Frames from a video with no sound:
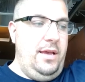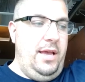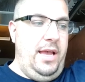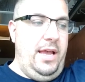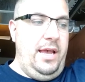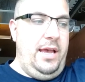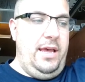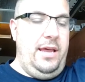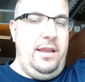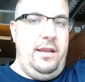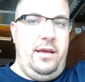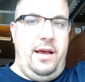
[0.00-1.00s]

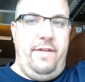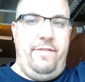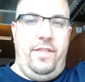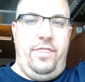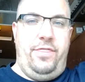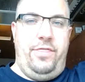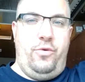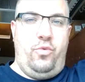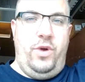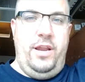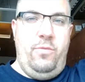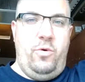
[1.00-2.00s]
And I've had 3